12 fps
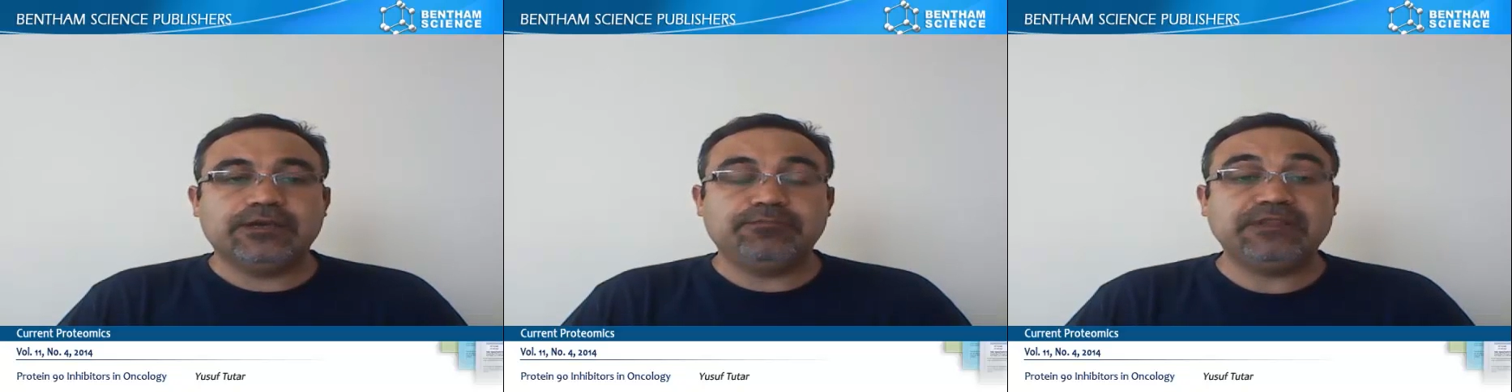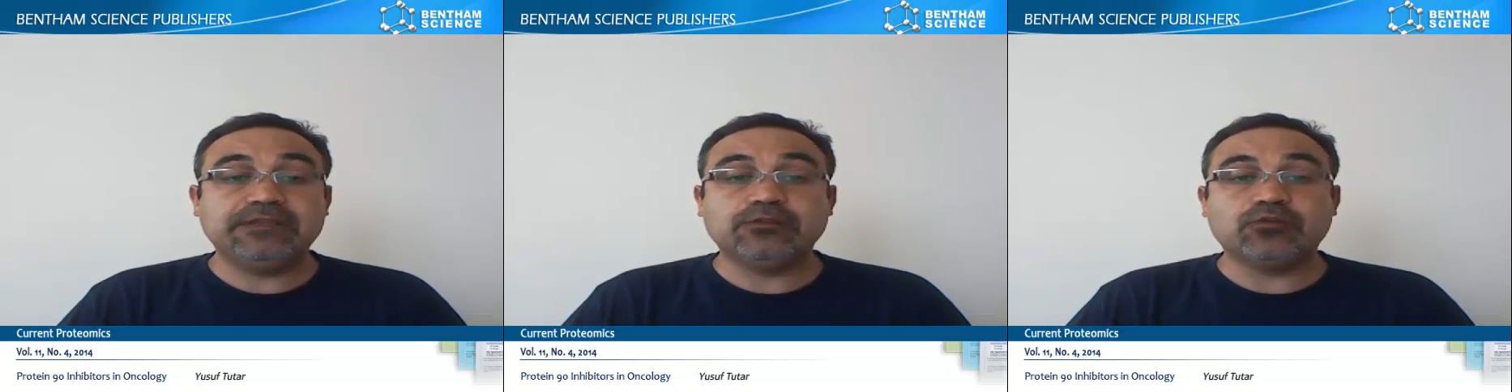
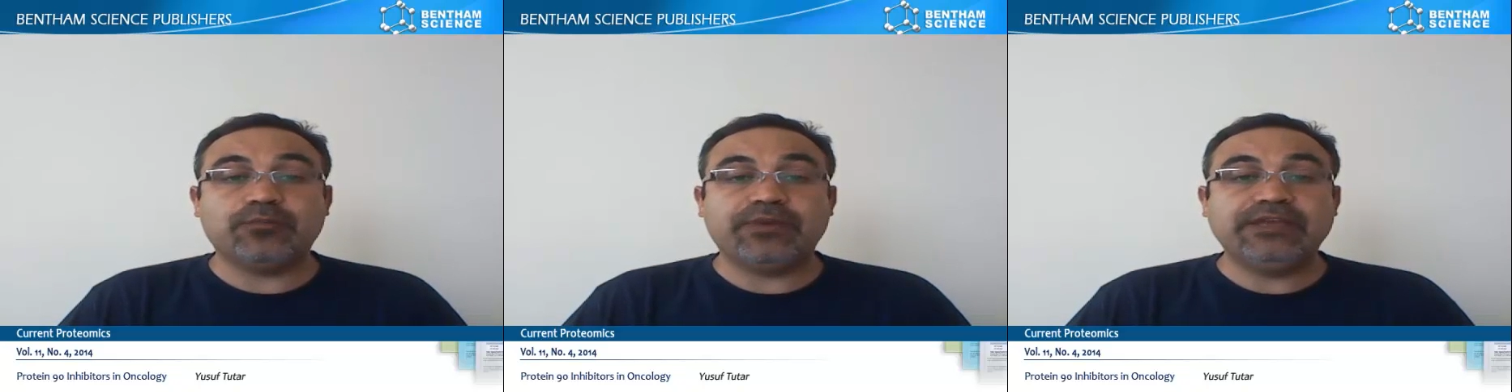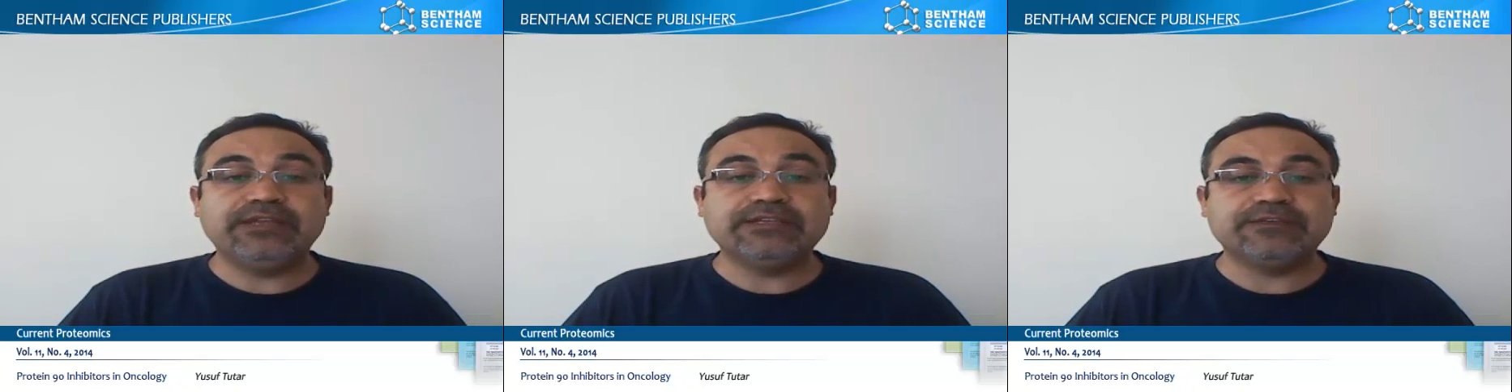Middle
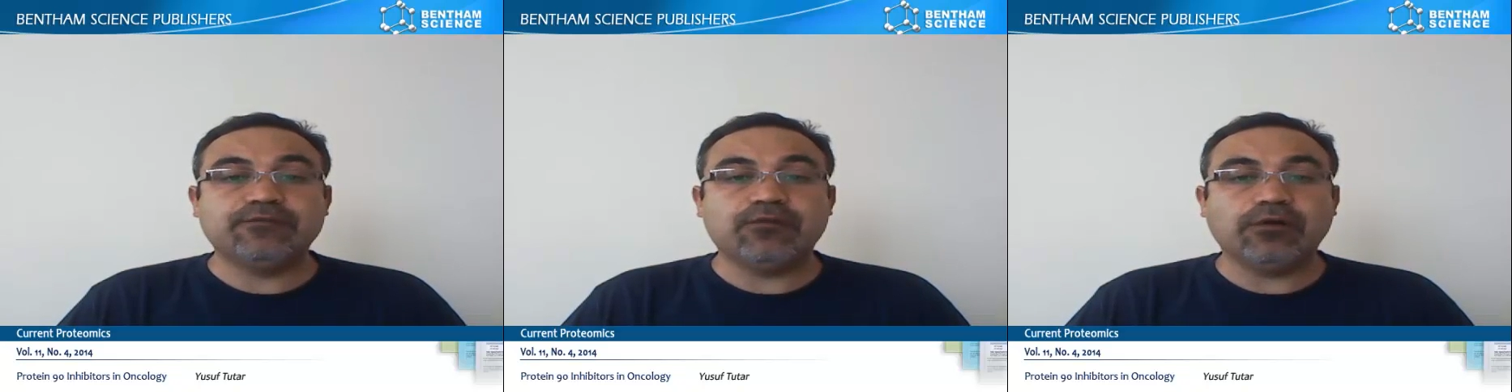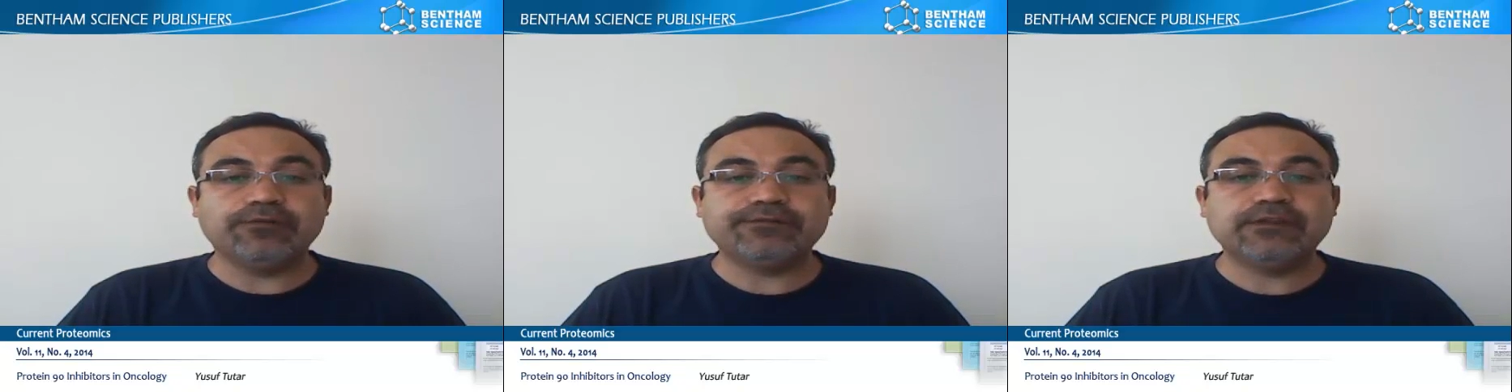domain is
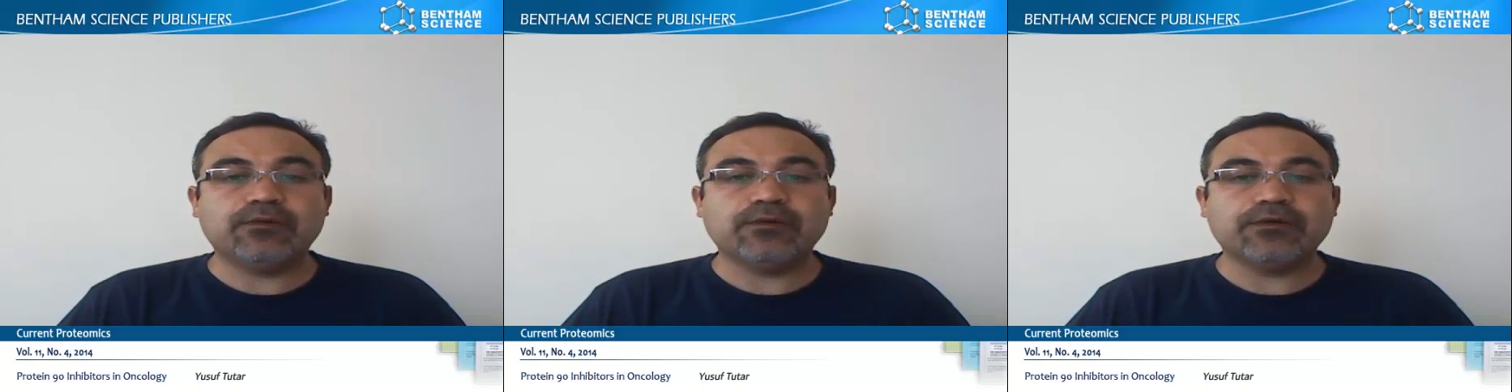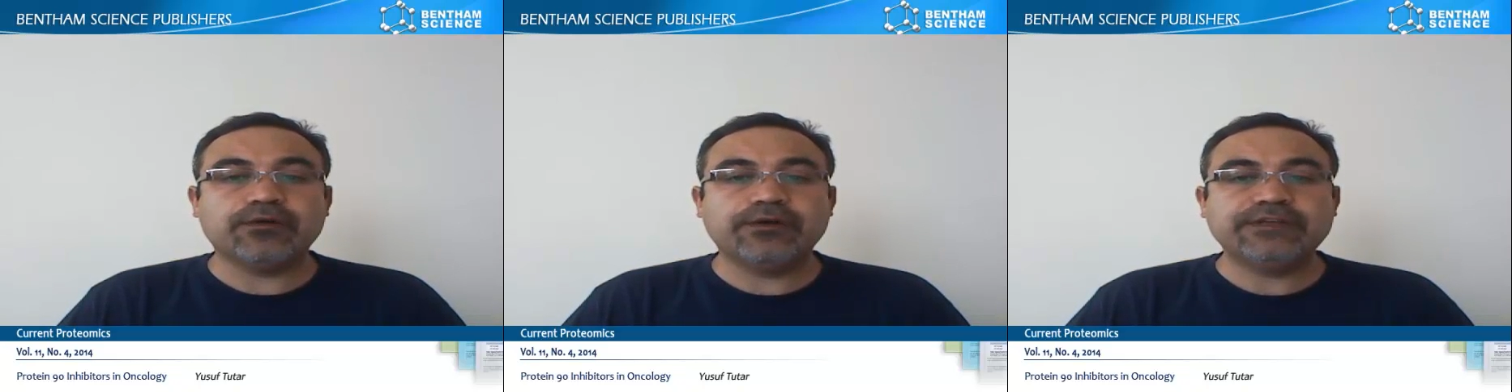involved in
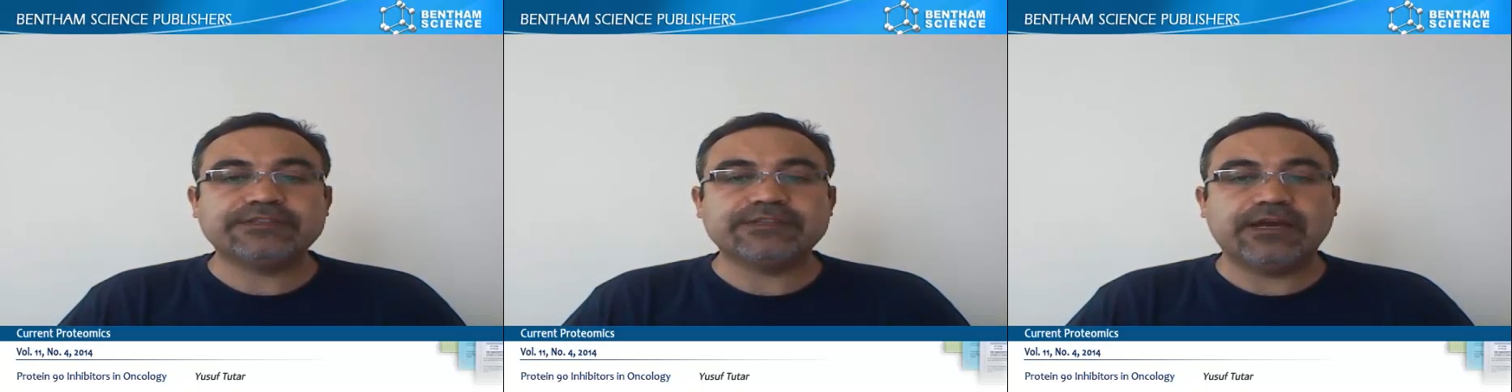oncogenic